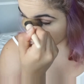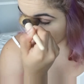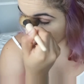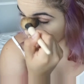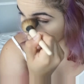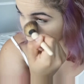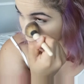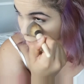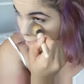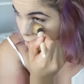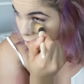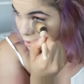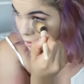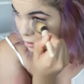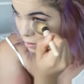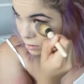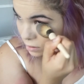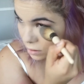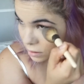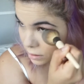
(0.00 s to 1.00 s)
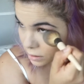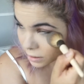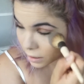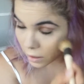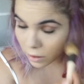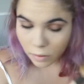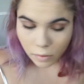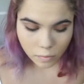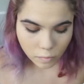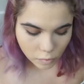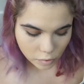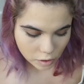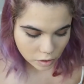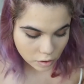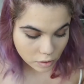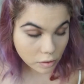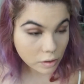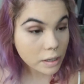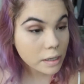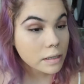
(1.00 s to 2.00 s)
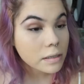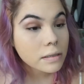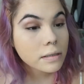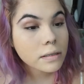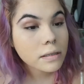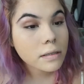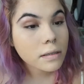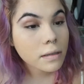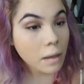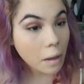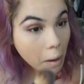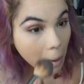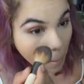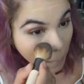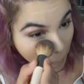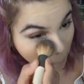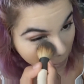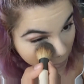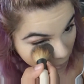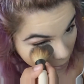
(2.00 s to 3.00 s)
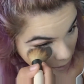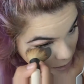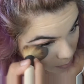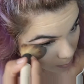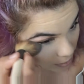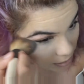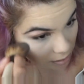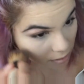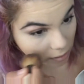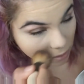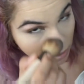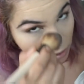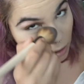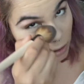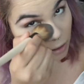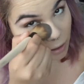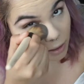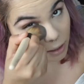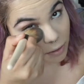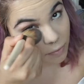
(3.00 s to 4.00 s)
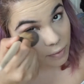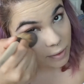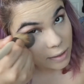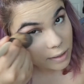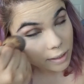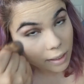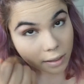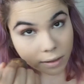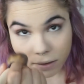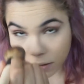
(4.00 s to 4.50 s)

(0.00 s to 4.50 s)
I know it's a thing to set where you crease, but that's basically all I ever set